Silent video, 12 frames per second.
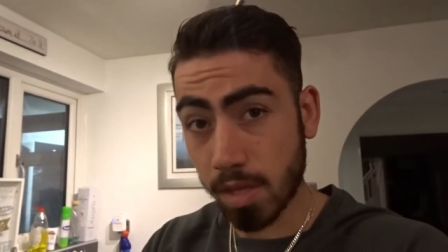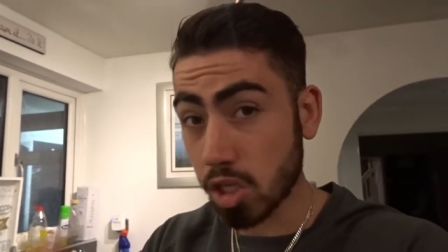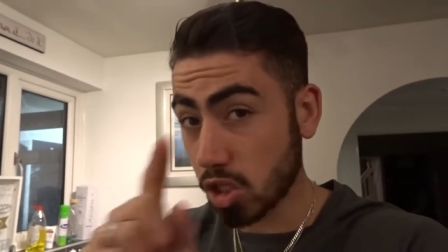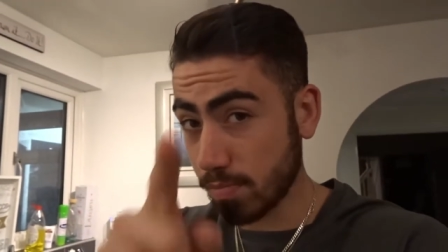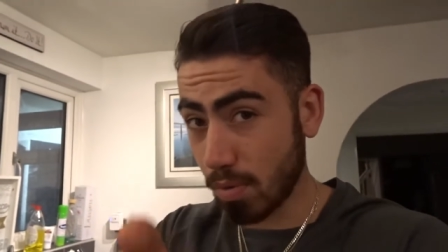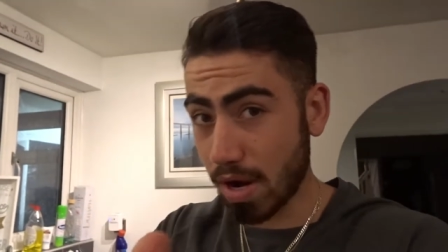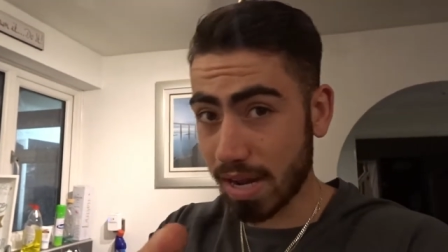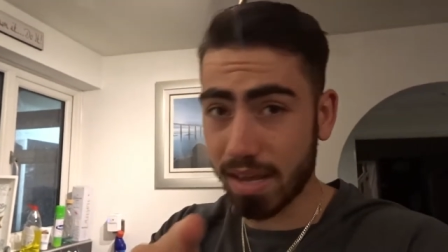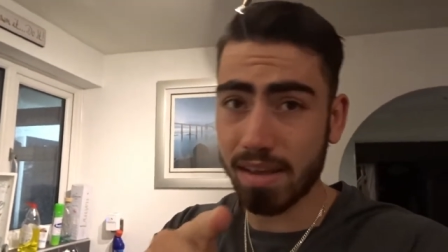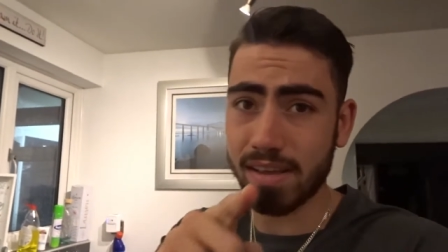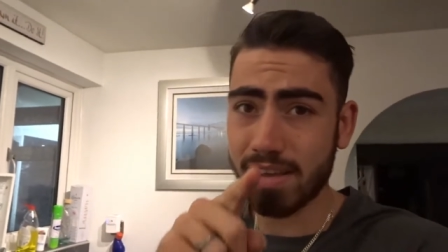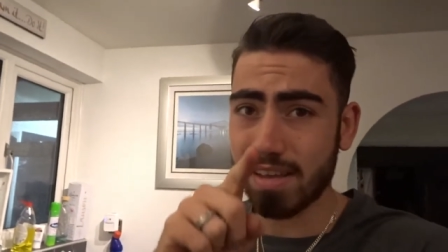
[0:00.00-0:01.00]
Spread
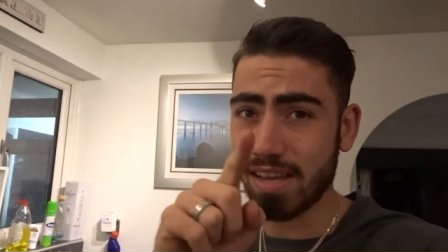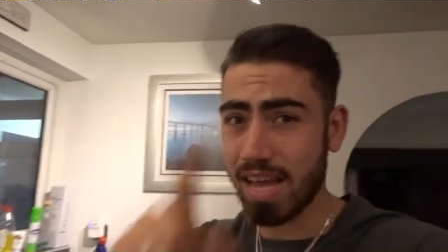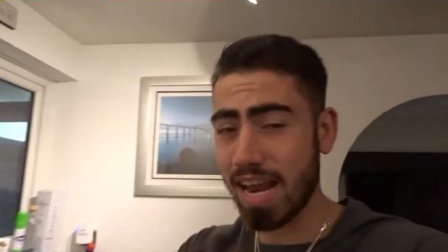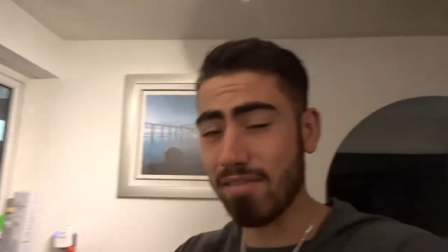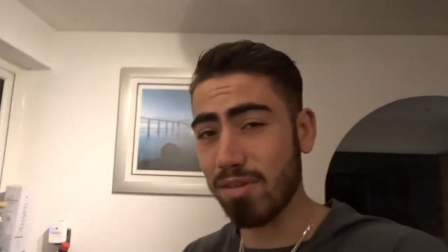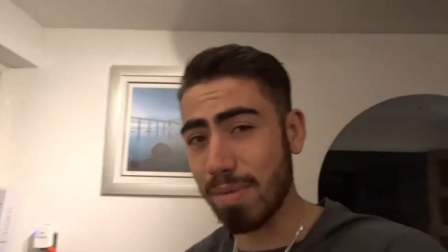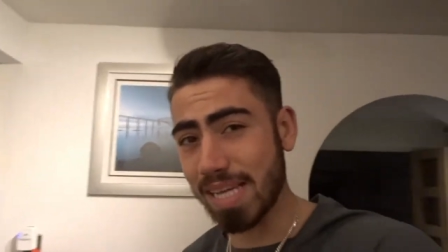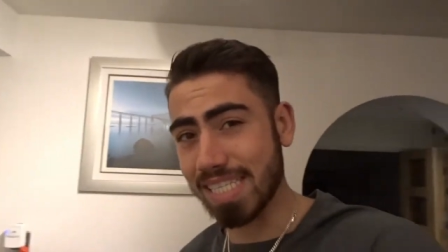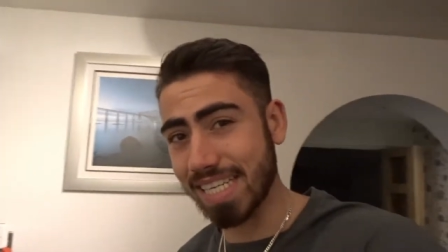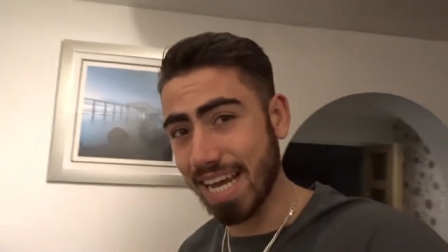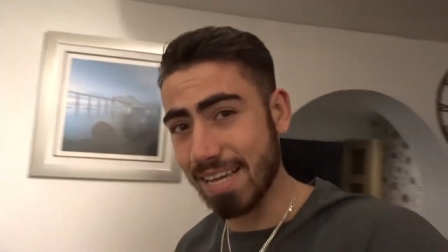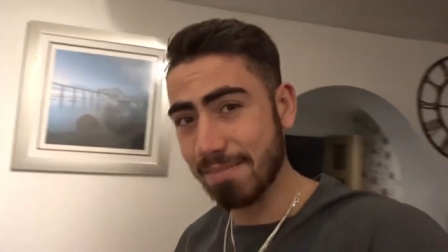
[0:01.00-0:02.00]
it, and have an
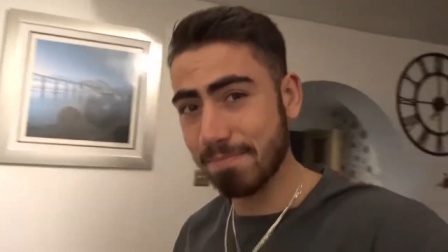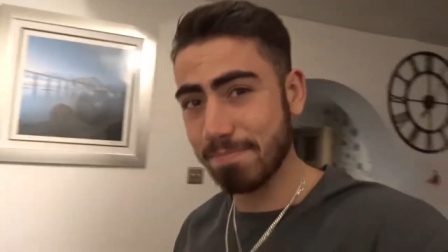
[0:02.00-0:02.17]
amazing day.